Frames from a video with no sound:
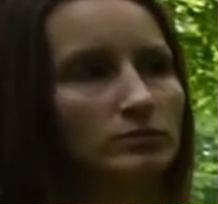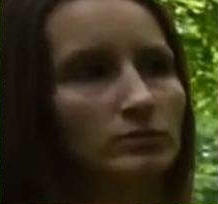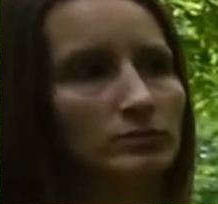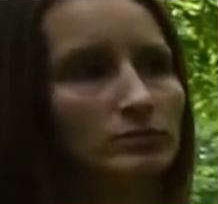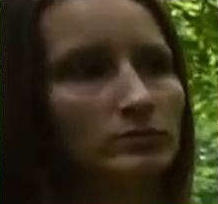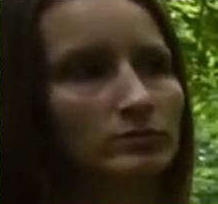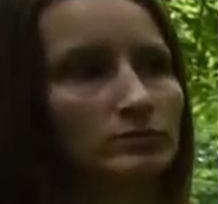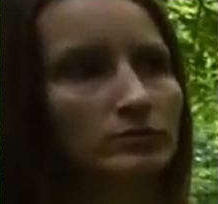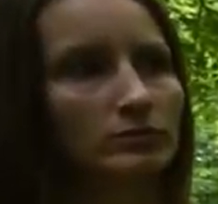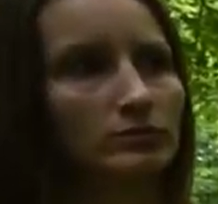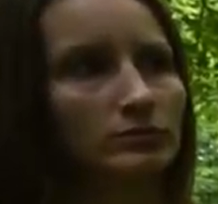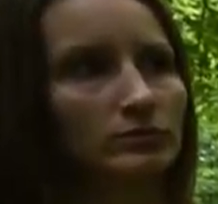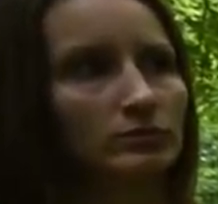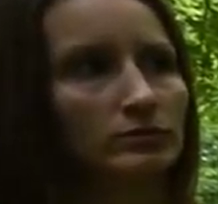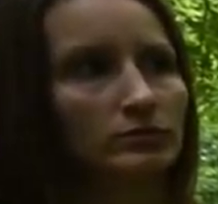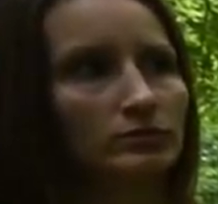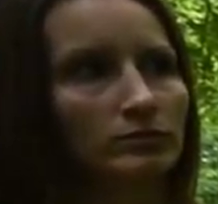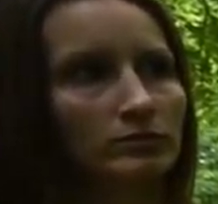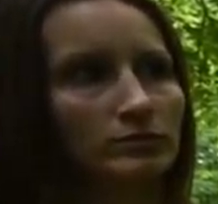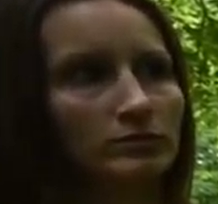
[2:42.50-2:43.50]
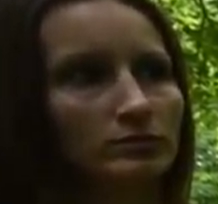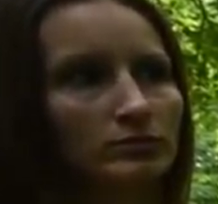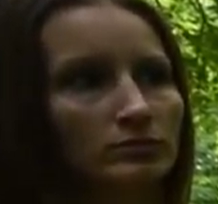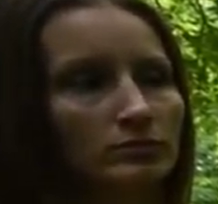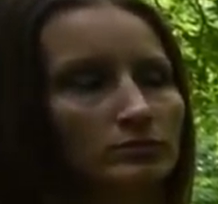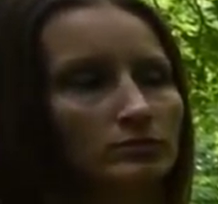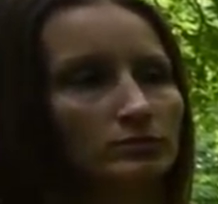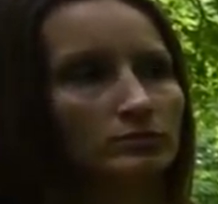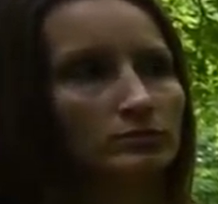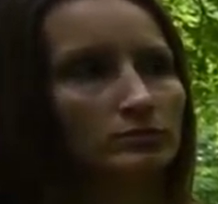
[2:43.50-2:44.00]

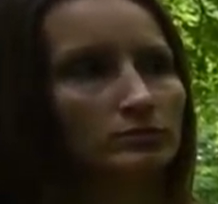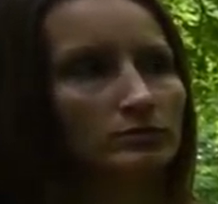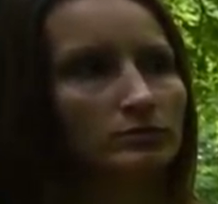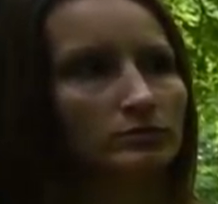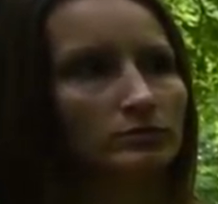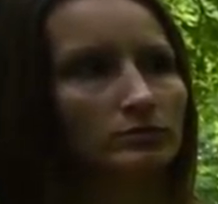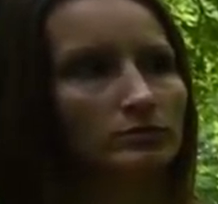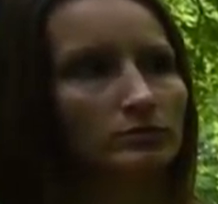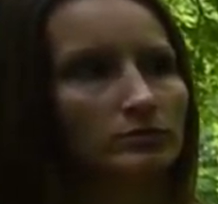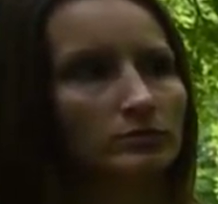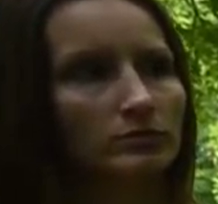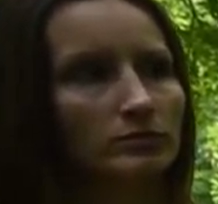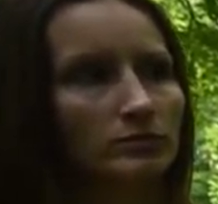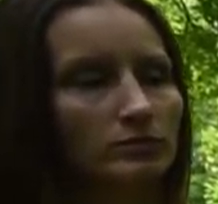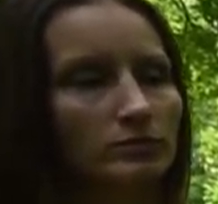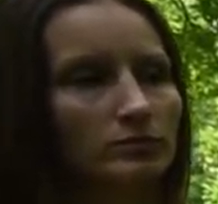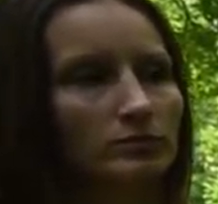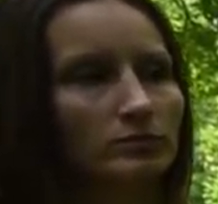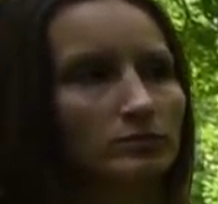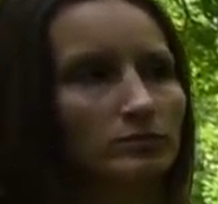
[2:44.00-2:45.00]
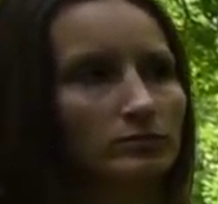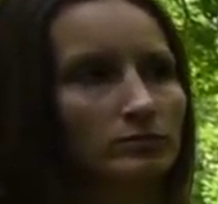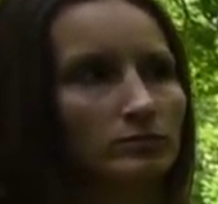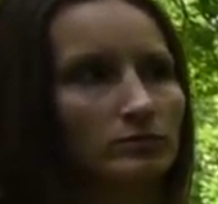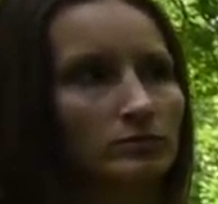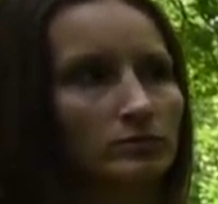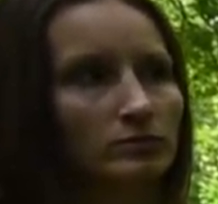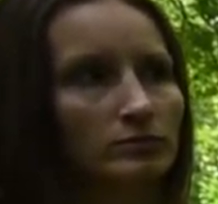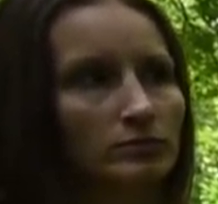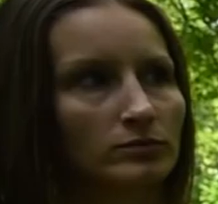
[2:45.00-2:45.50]

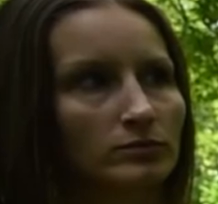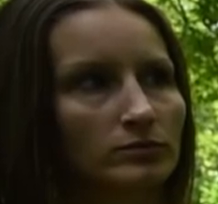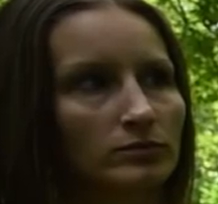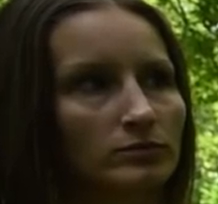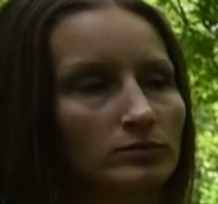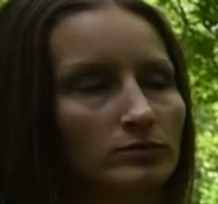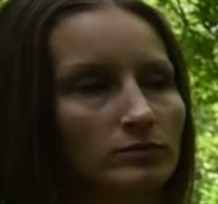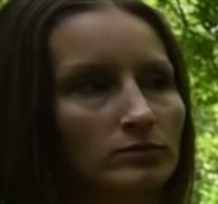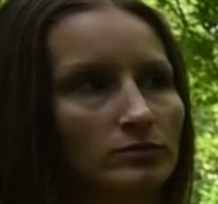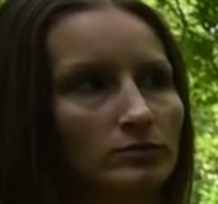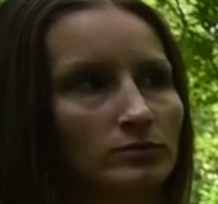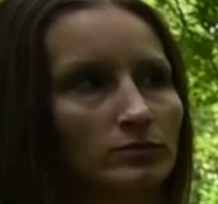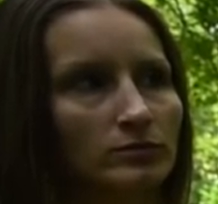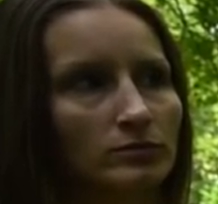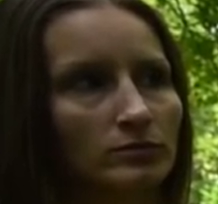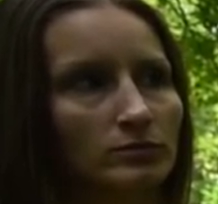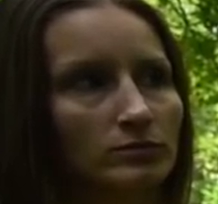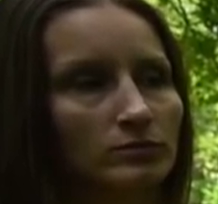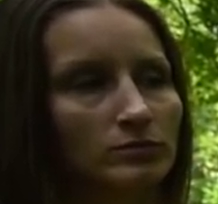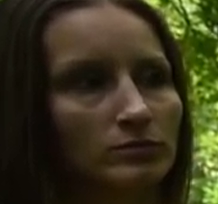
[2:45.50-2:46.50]
This person isn't speaking.